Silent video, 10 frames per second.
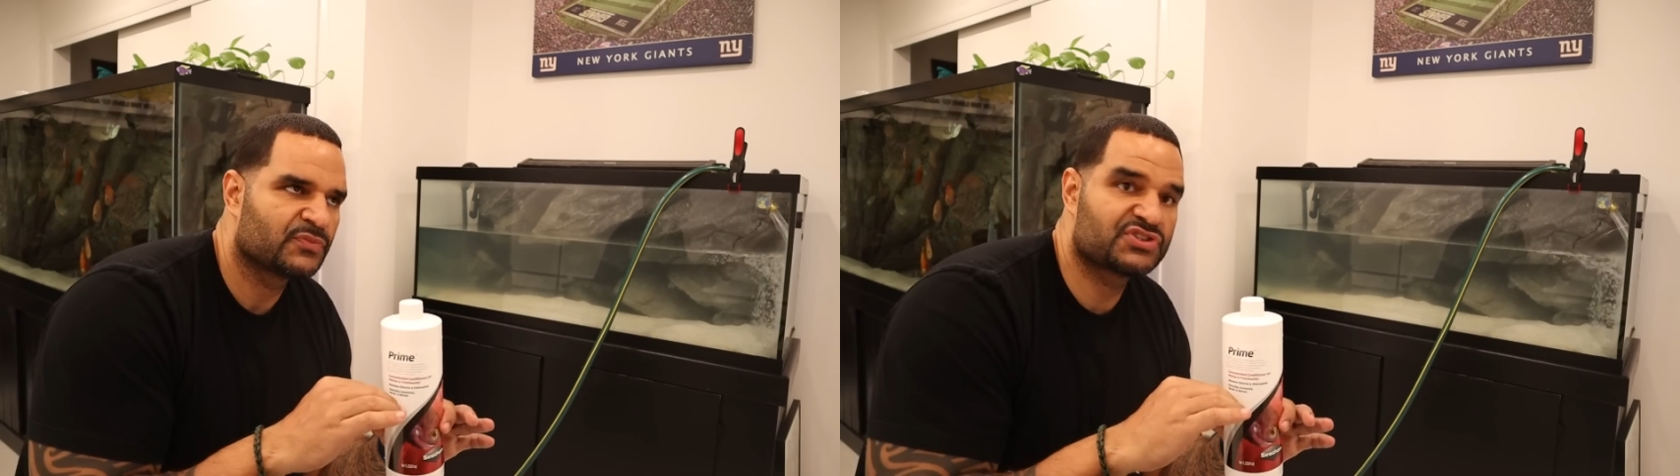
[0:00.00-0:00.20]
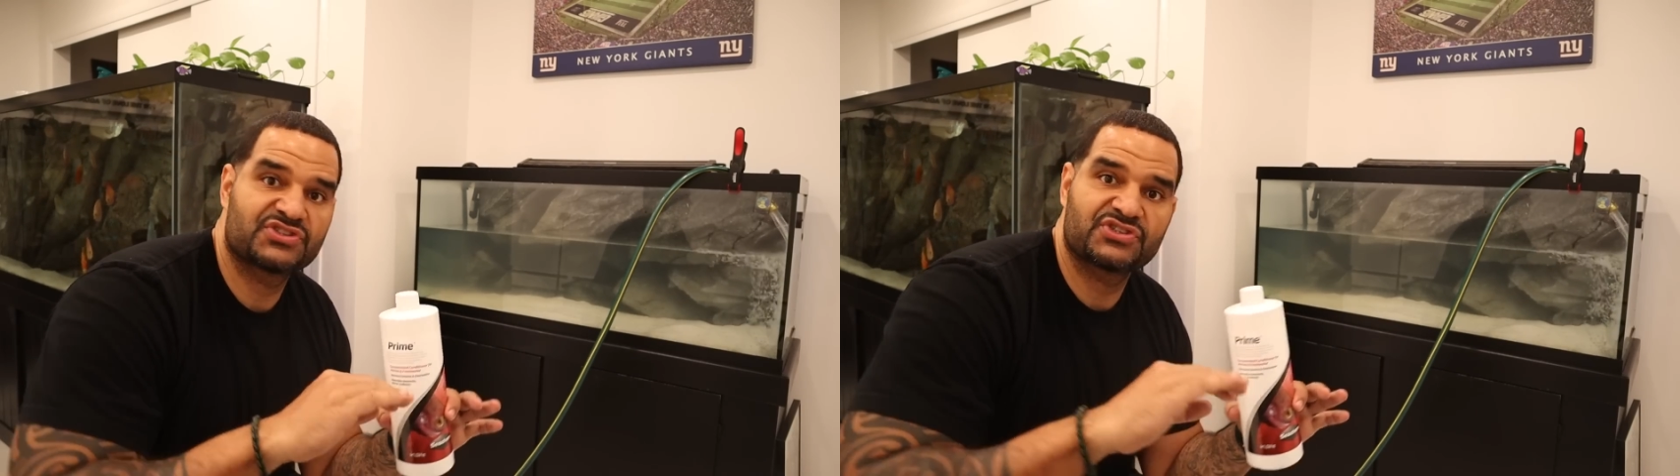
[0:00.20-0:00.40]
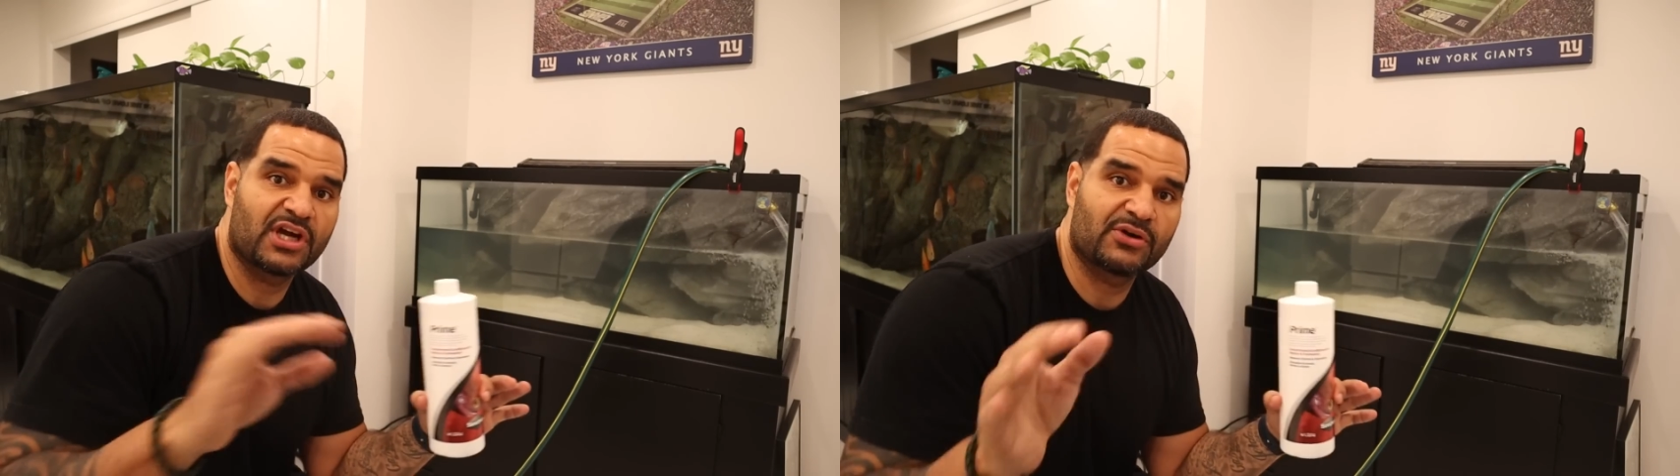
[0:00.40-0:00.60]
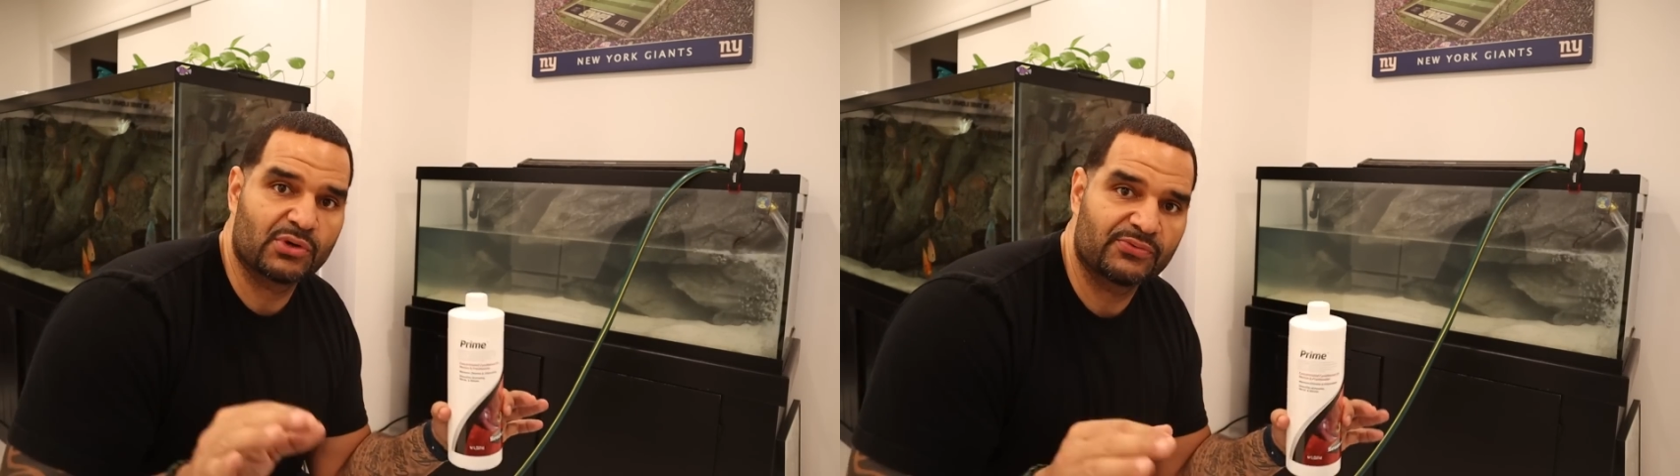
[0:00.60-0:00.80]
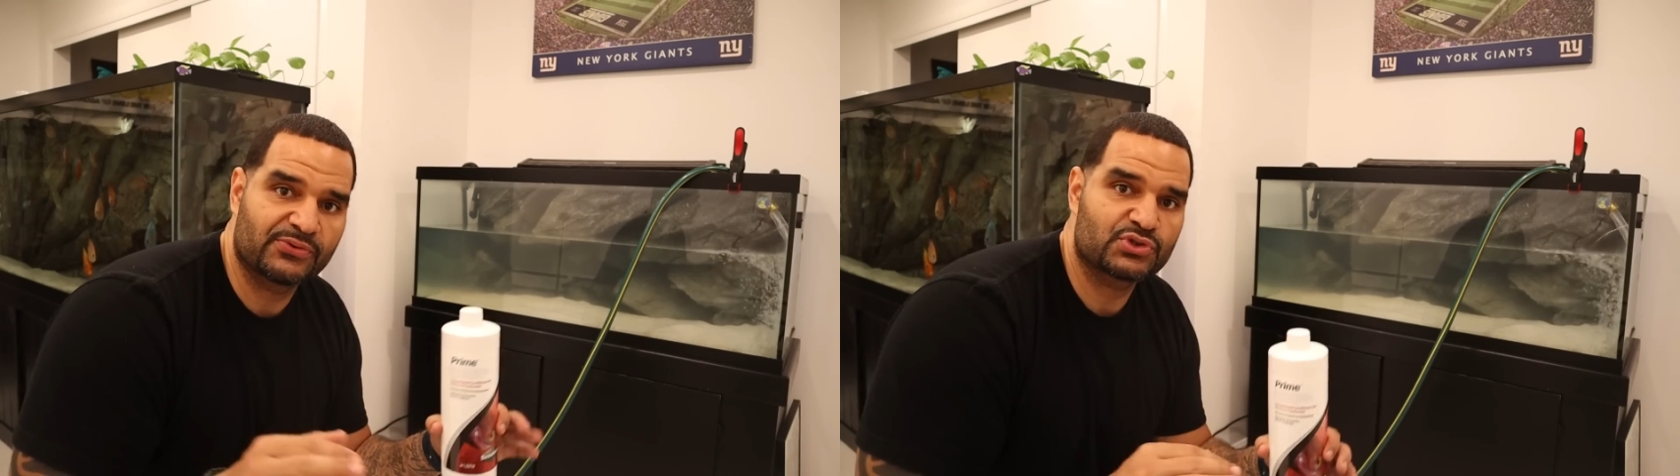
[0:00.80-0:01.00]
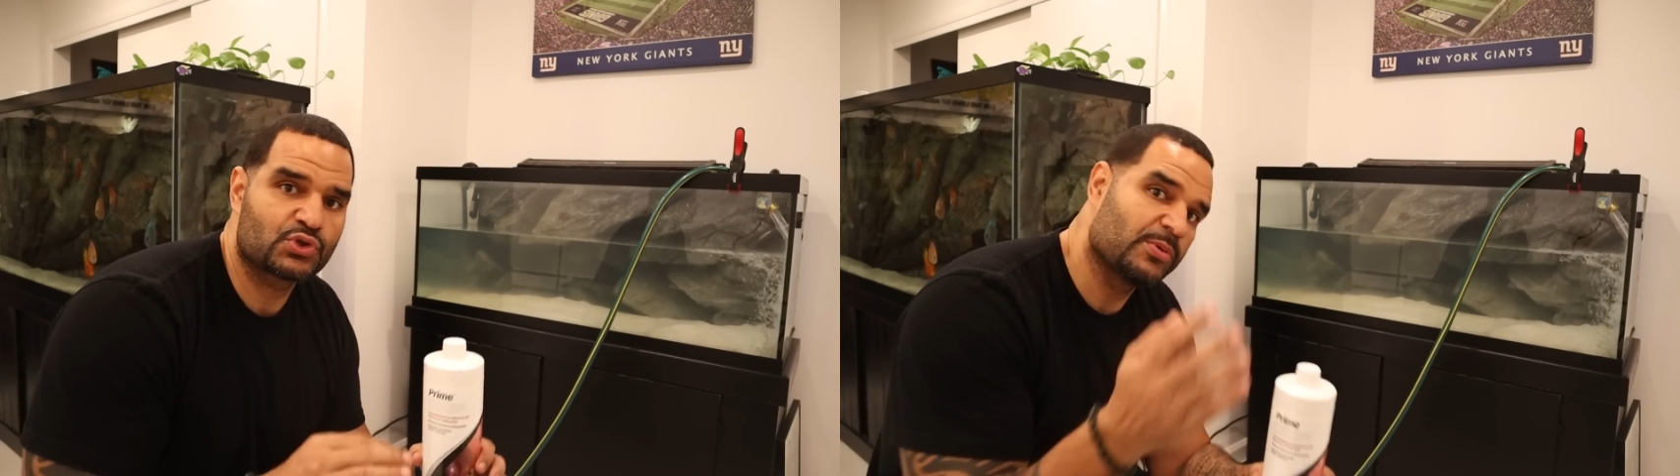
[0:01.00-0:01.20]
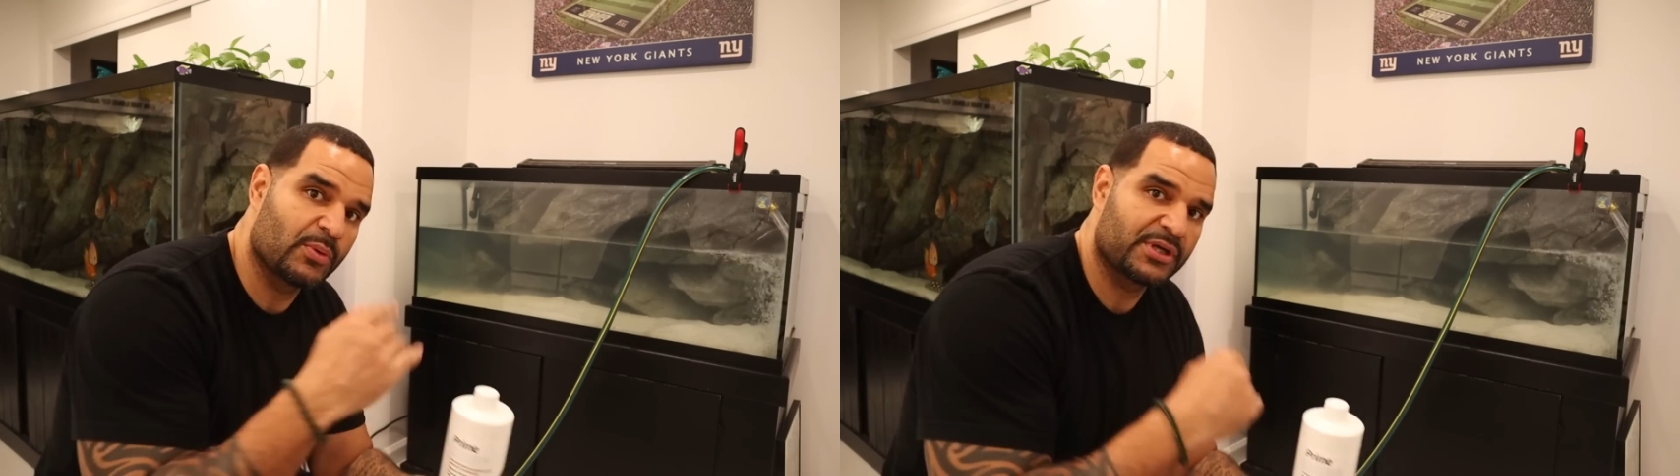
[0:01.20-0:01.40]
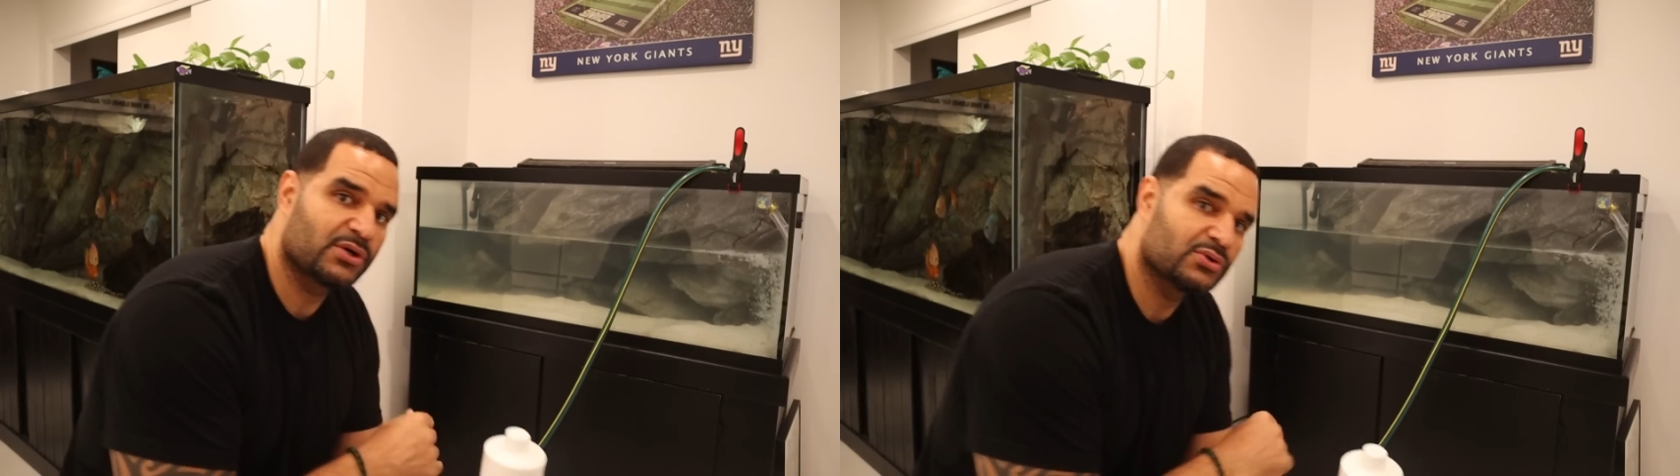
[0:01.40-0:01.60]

sterile for Scuba when he